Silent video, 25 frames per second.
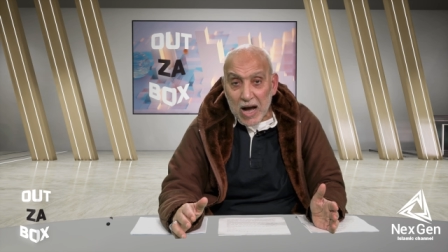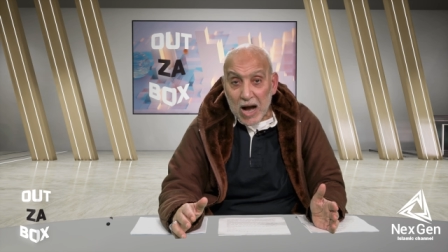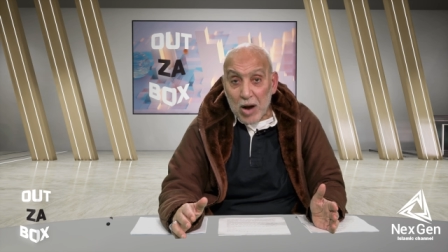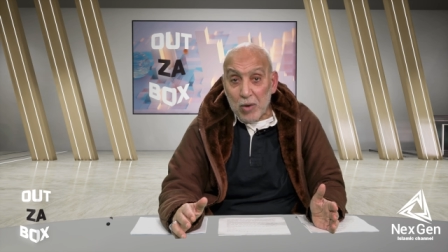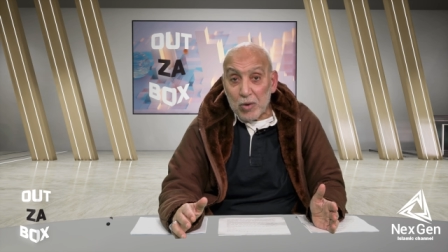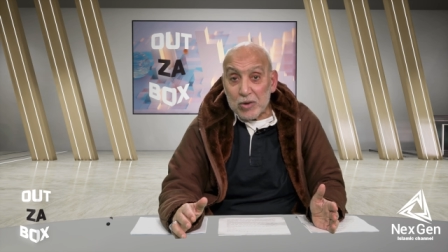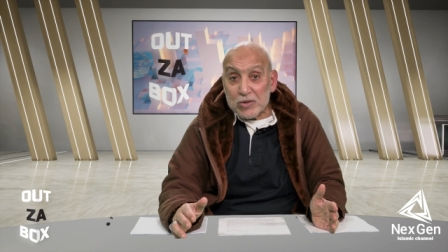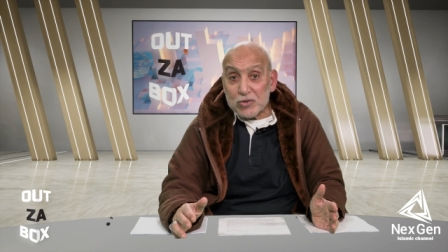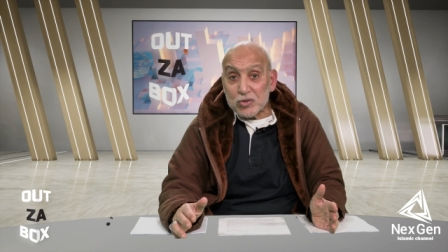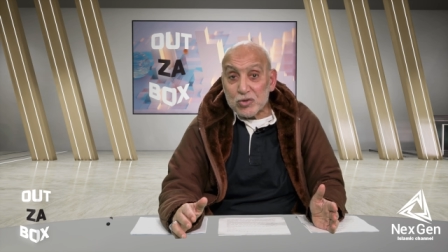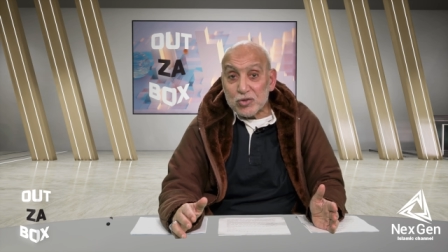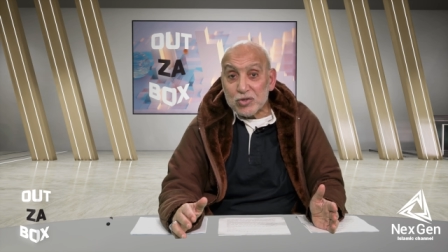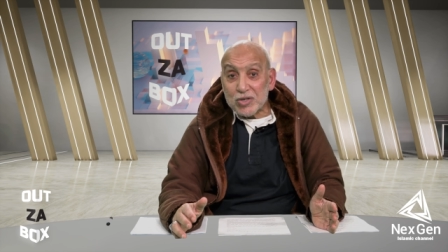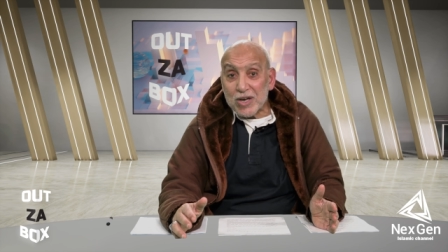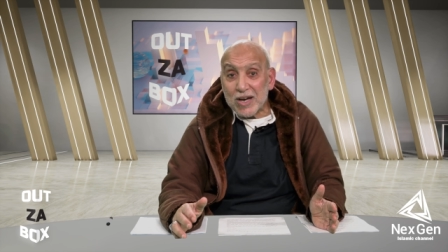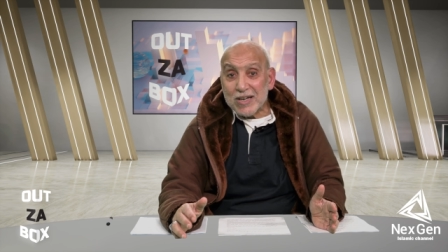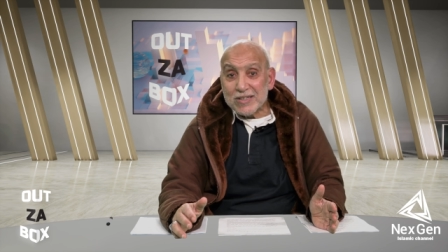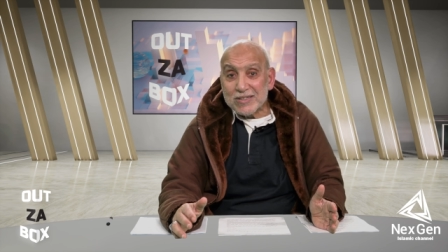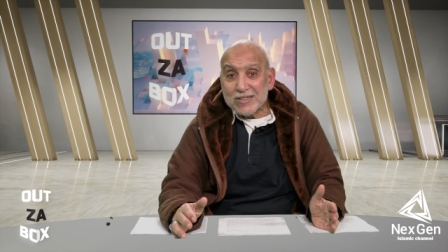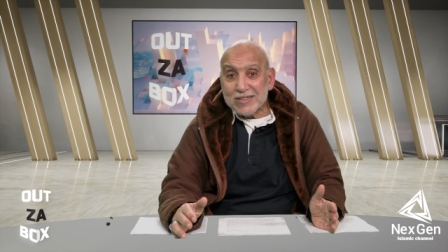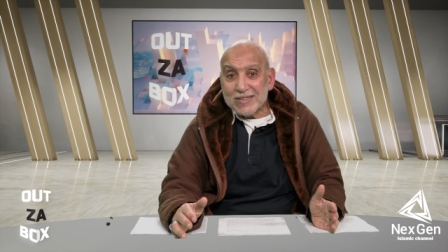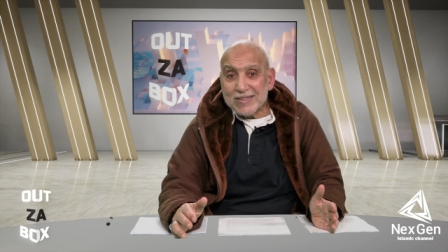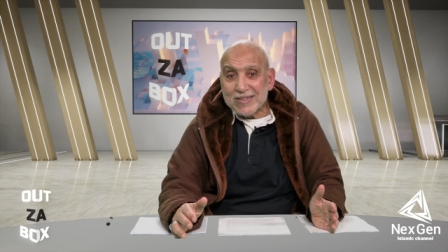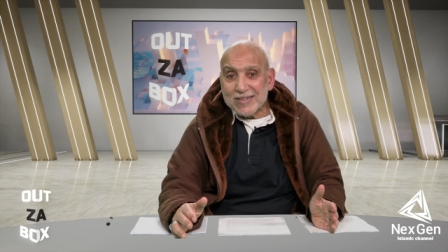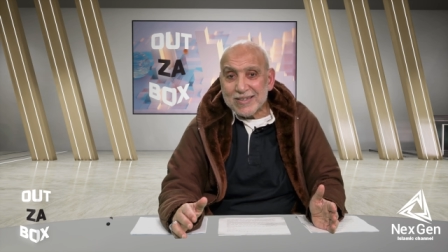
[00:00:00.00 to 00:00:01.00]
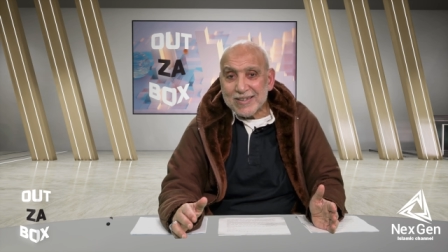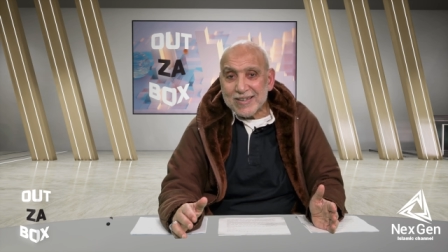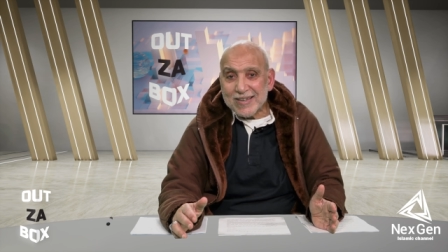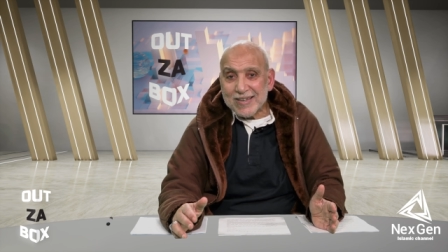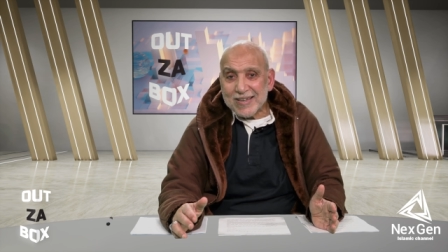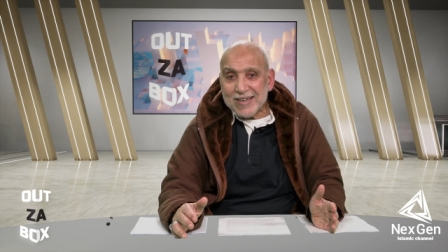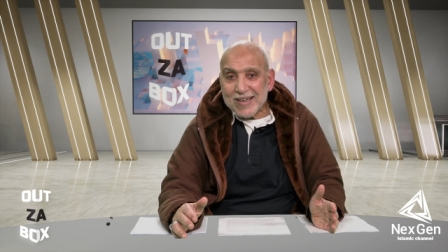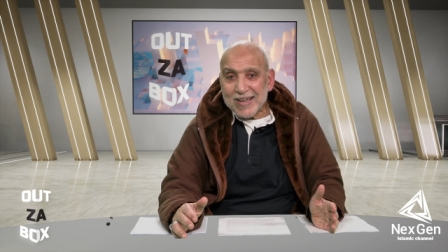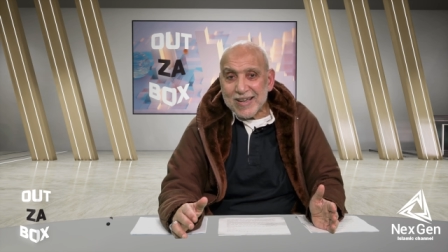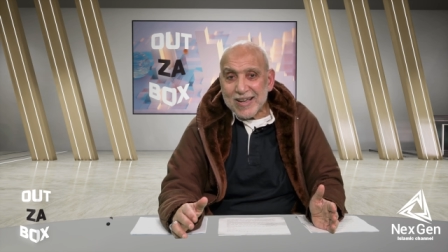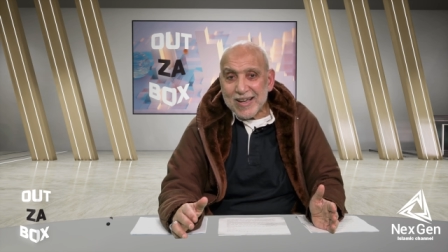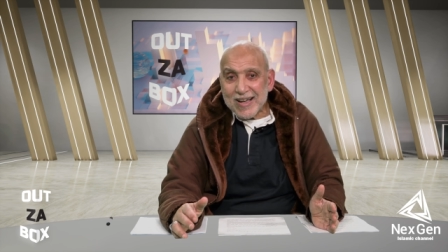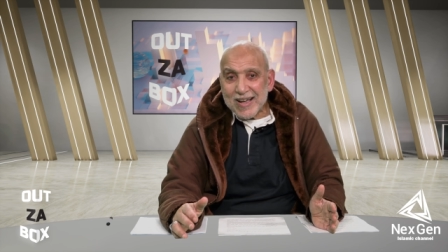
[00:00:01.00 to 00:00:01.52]
our society,
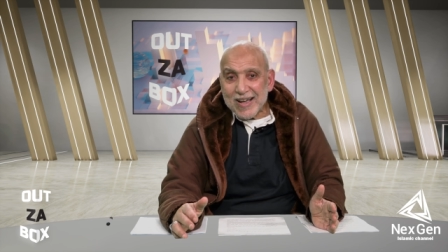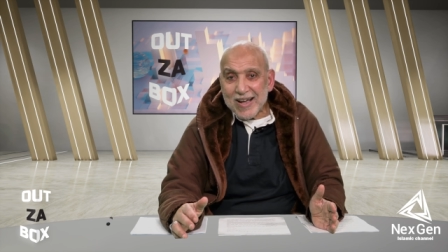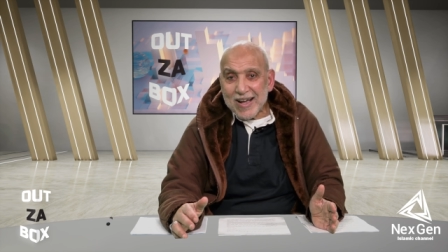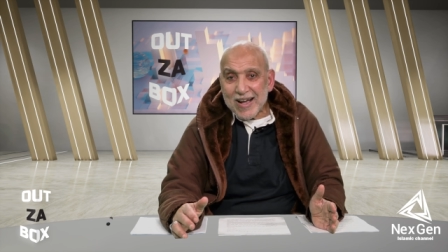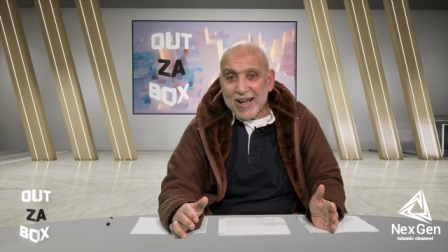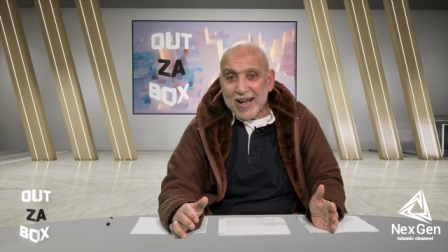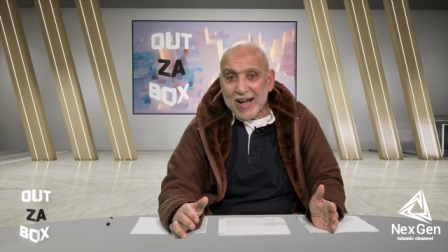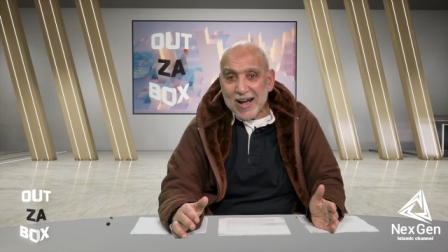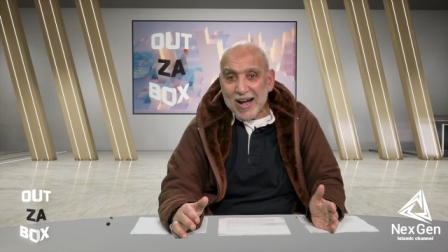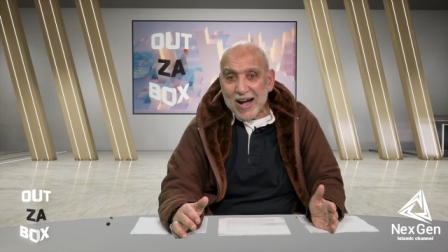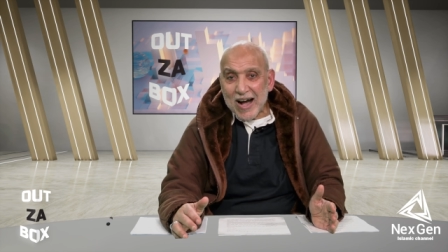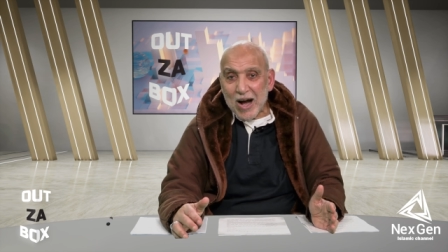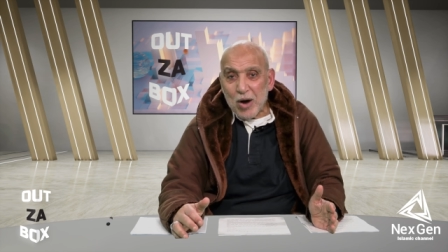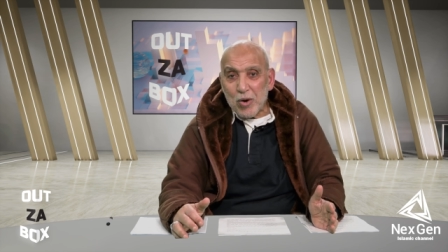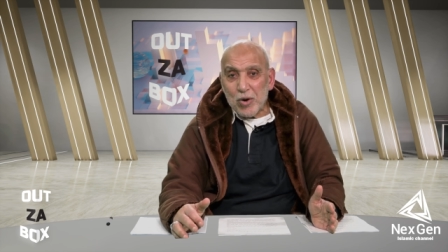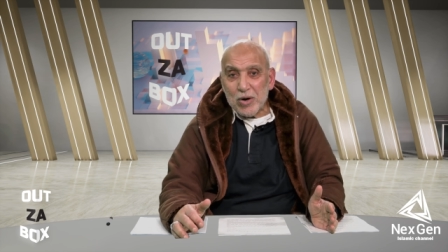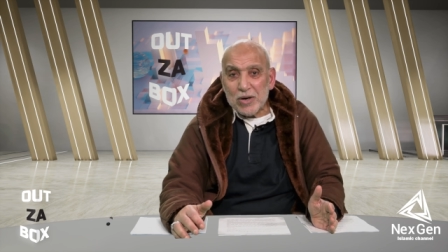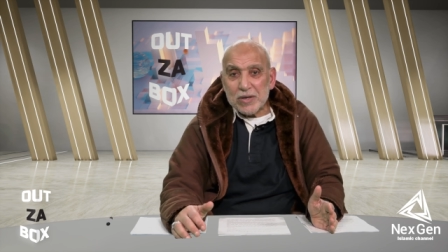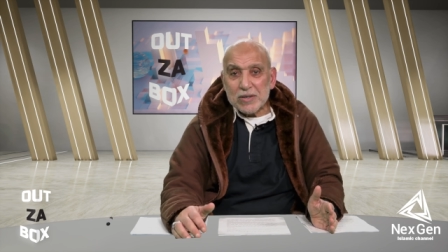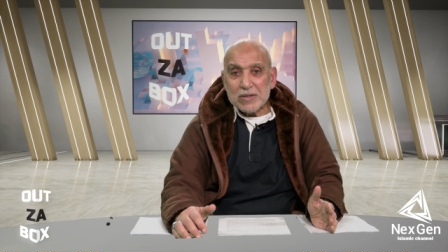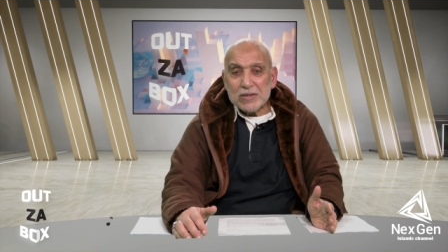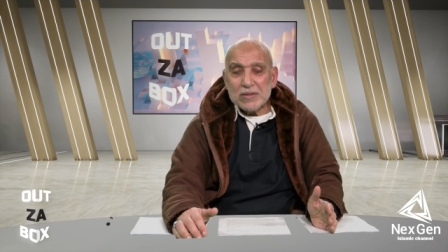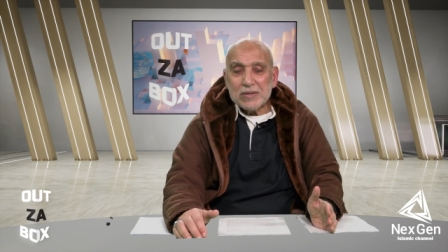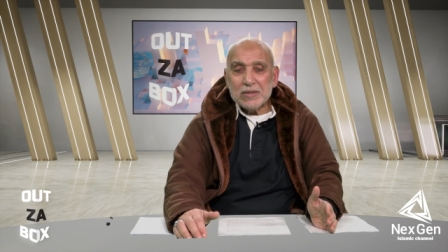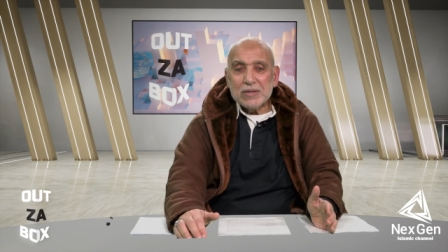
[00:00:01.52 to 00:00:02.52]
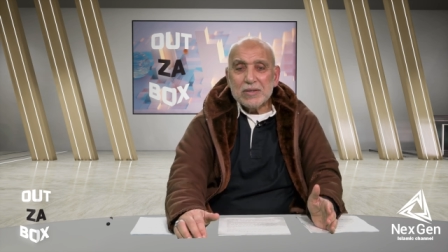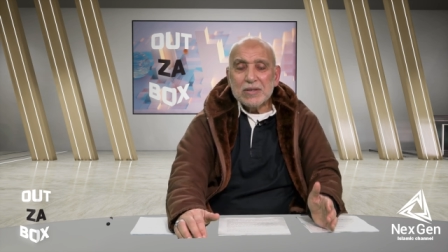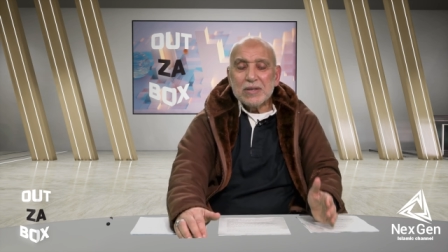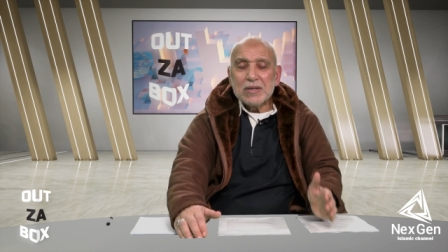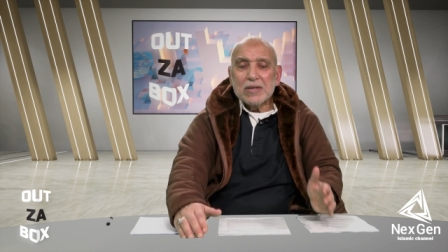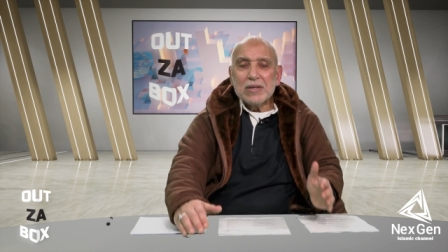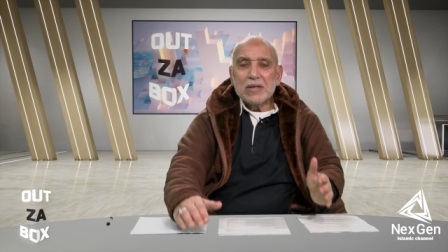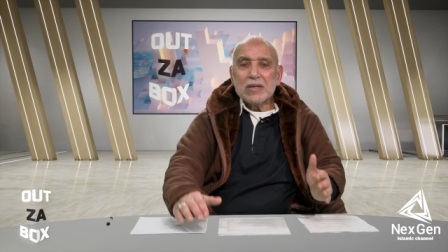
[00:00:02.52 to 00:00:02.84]
our